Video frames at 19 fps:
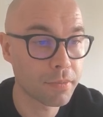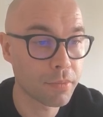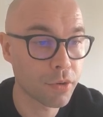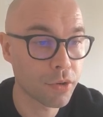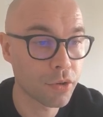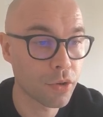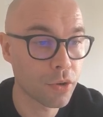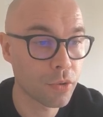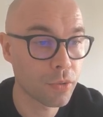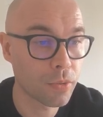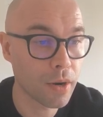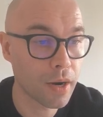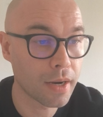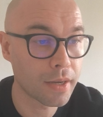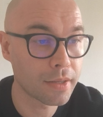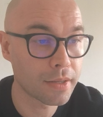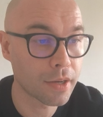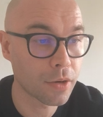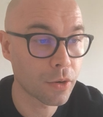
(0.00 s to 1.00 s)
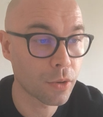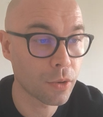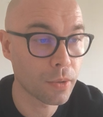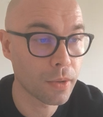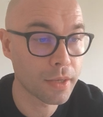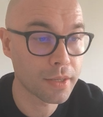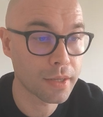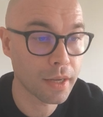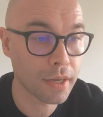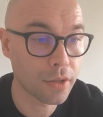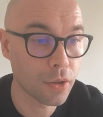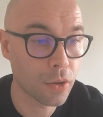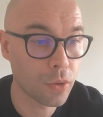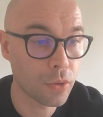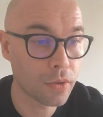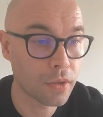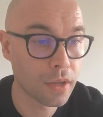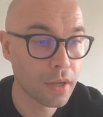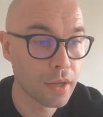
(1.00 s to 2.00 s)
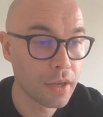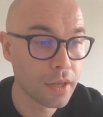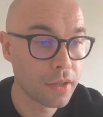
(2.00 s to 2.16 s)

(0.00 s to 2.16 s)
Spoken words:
Bordeaux wines are always unoaked.